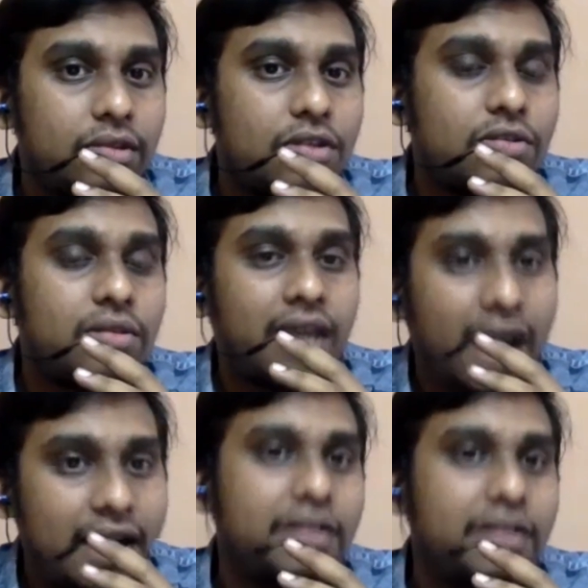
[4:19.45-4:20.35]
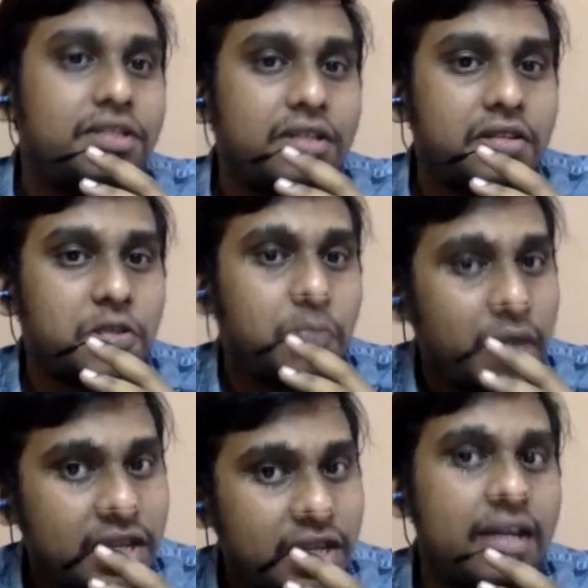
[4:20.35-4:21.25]
So that region's
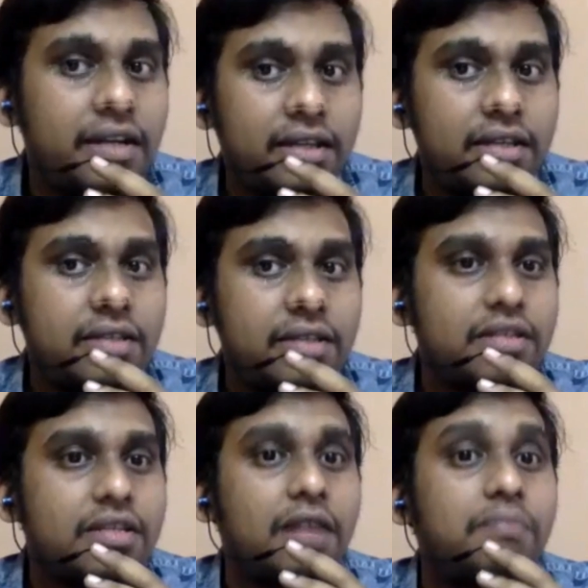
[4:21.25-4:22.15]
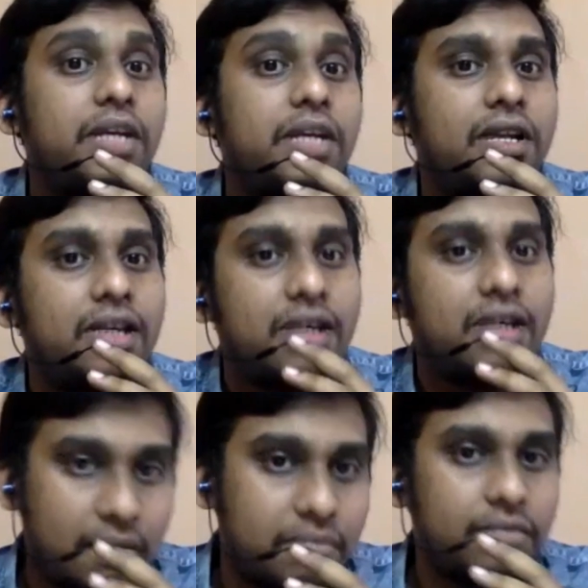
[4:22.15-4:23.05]
speciality is it's completely calm.